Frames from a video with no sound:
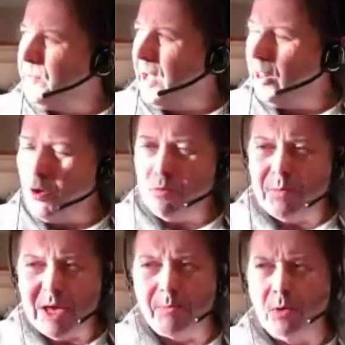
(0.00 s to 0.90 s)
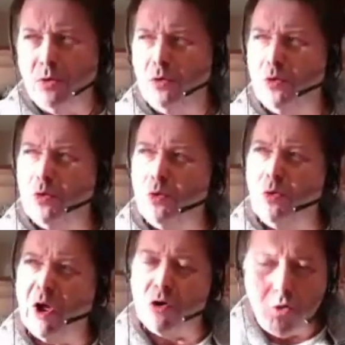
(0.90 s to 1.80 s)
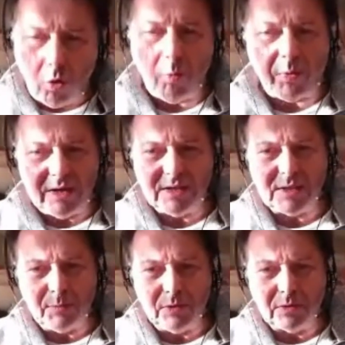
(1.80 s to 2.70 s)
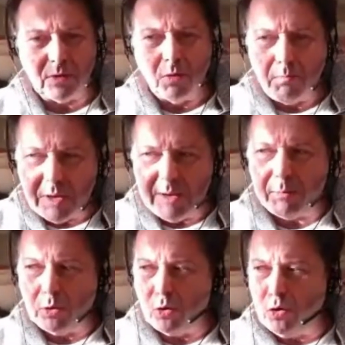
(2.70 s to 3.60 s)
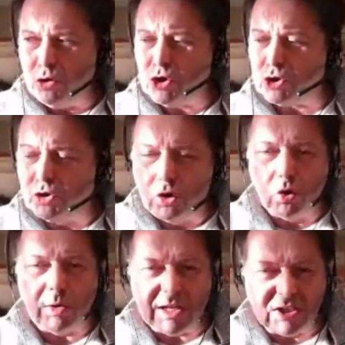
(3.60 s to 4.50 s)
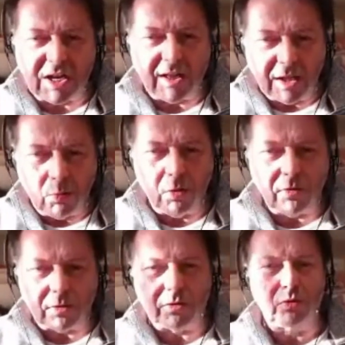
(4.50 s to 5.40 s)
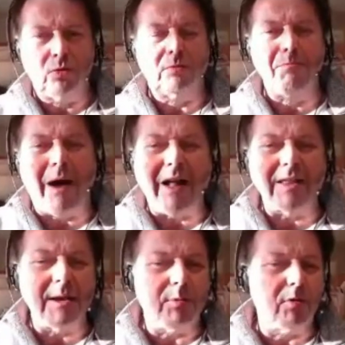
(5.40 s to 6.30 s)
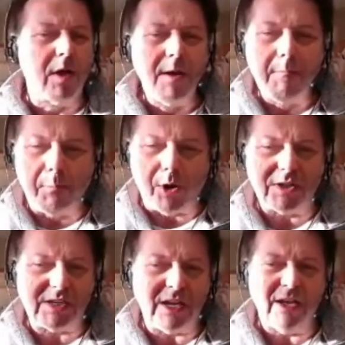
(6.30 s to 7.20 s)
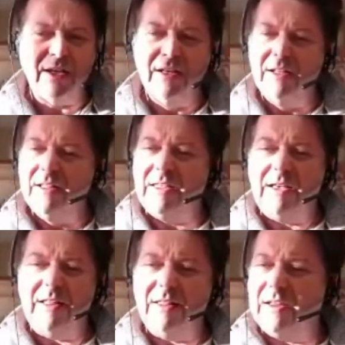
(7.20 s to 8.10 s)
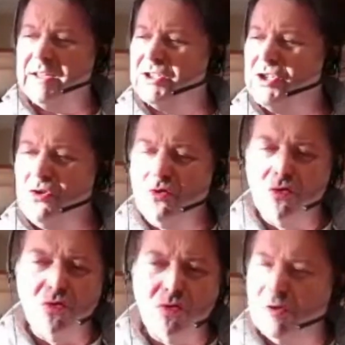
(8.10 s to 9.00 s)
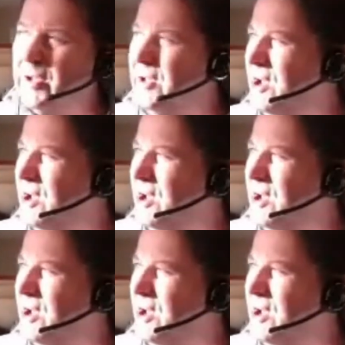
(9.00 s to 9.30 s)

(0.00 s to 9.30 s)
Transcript: allow people who are not principled, people who just do exactly what they're told, malleable, putty. They there is no,